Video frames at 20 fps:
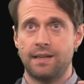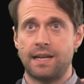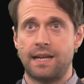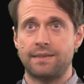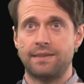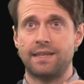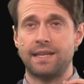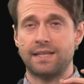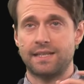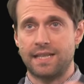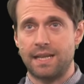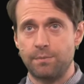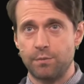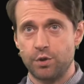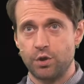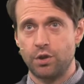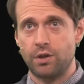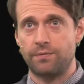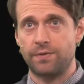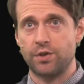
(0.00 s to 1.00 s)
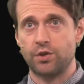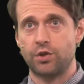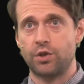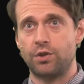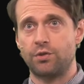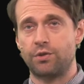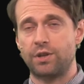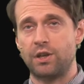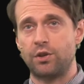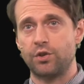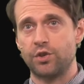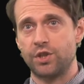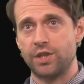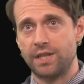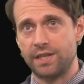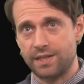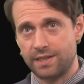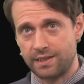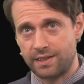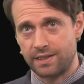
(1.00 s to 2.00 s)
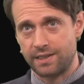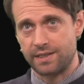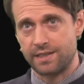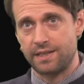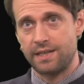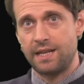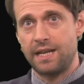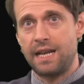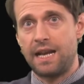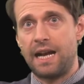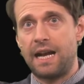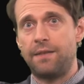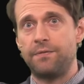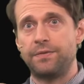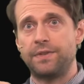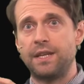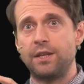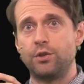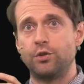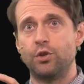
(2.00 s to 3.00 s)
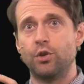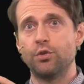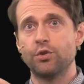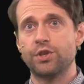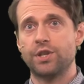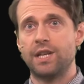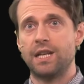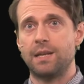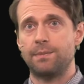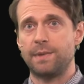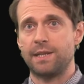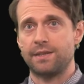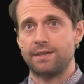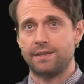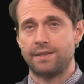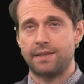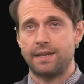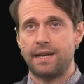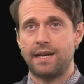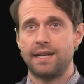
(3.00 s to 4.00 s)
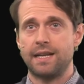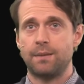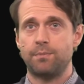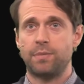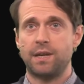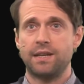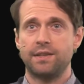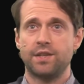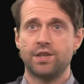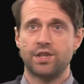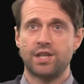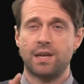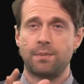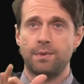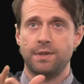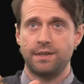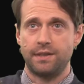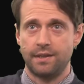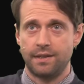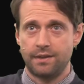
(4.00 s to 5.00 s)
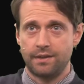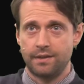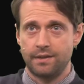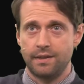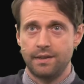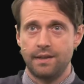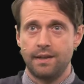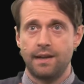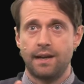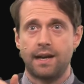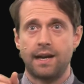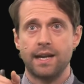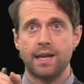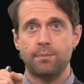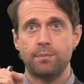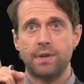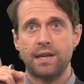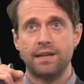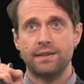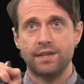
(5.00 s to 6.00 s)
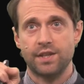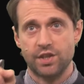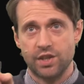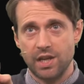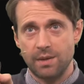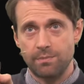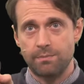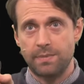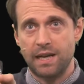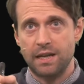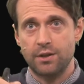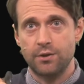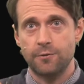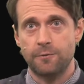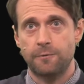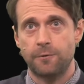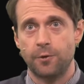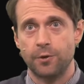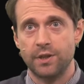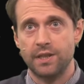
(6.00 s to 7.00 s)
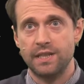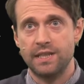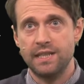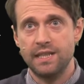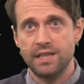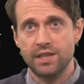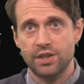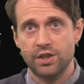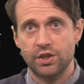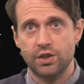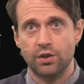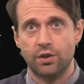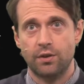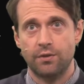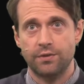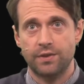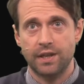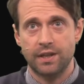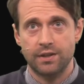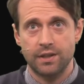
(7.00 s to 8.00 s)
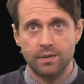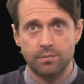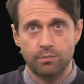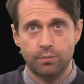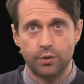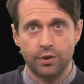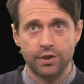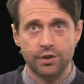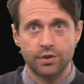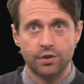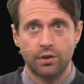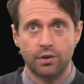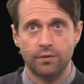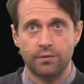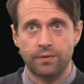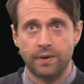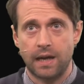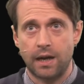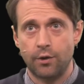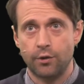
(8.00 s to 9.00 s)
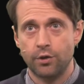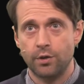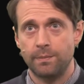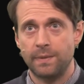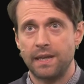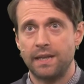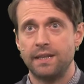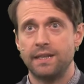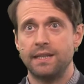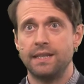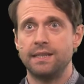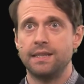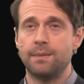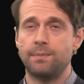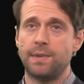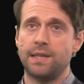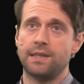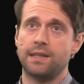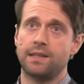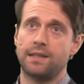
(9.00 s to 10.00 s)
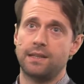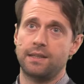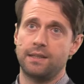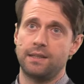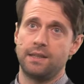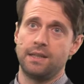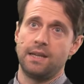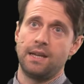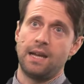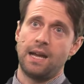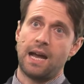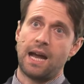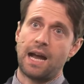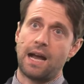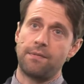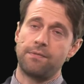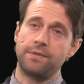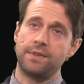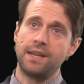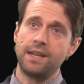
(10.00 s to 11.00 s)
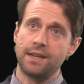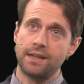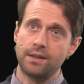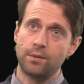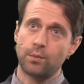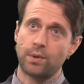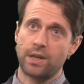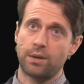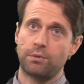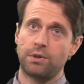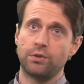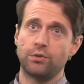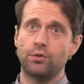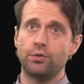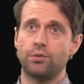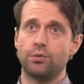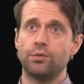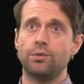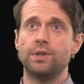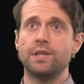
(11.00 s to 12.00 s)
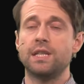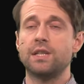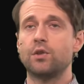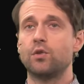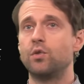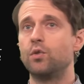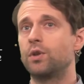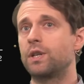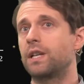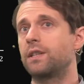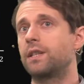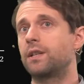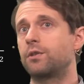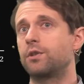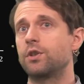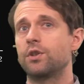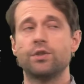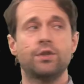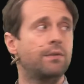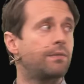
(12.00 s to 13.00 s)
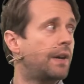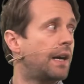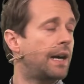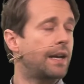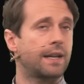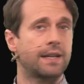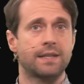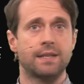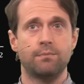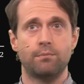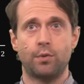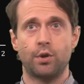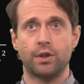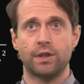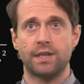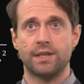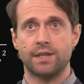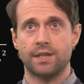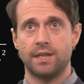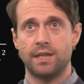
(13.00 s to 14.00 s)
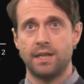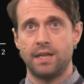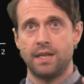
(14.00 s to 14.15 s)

the assumption of a strong Reynolds shear stress and take those elements and apply the SHAP there, I apply the SHAP value for each of the grid points of our domain independently. And then what I want to do is look at the regions of highest importance.